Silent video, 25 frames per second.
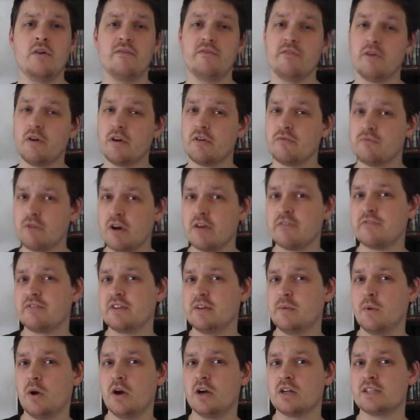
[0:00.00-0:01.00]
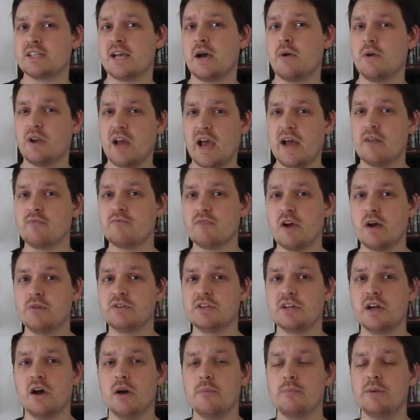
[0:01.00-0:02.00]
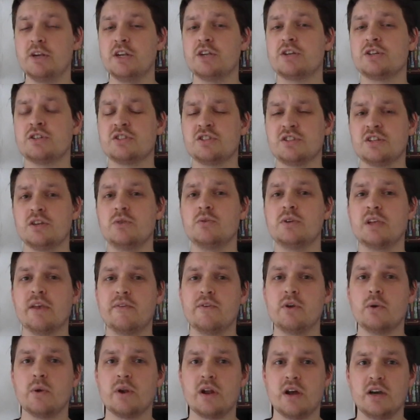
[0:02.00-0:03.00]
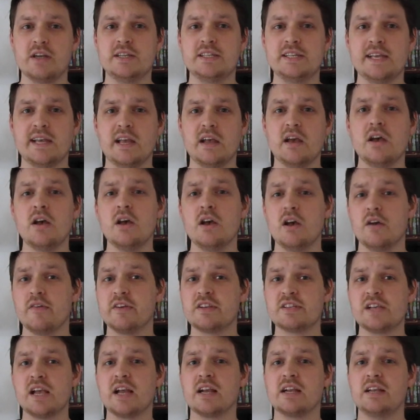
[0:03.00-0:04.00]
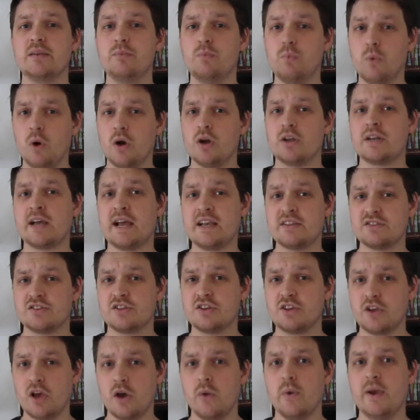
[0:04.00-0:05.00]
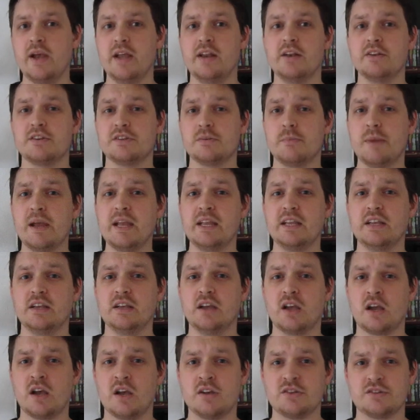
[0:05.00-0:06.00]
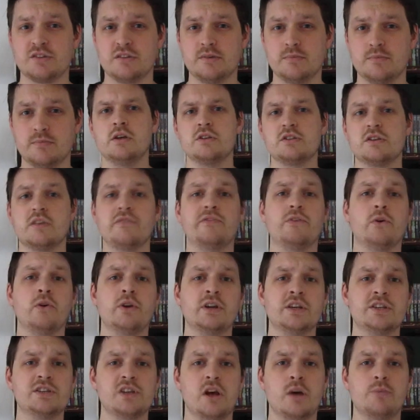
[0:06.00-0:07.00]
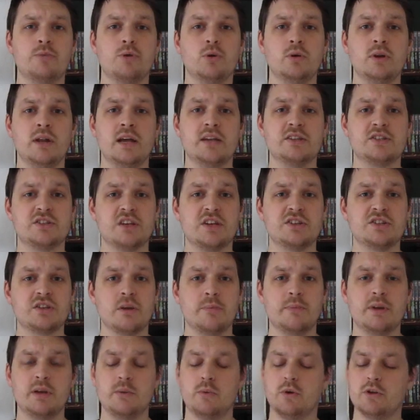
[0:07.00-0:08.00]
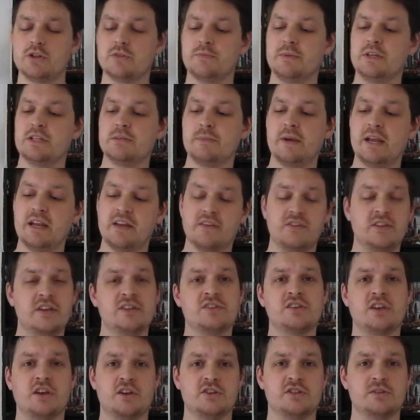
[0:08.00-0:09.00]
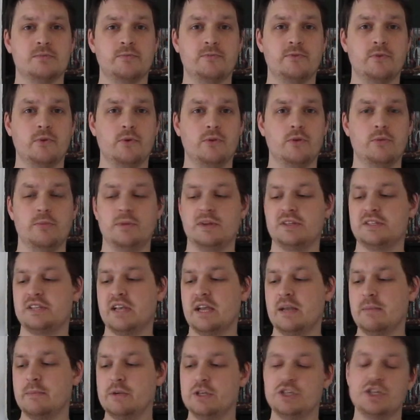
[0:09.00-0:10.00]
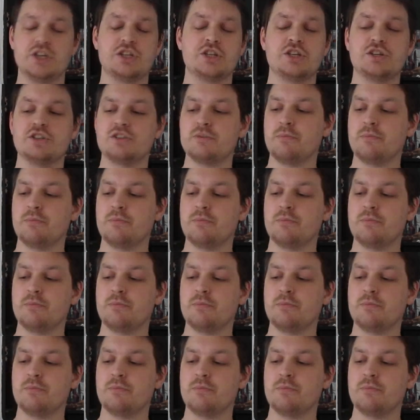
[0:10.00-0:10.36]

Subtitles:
very roughly worked out and rounded up, but it should still give you an idea of exactly what has to go into making a custom. So for an example, let's say somebody wants me to make this custom for them. It's a Magician's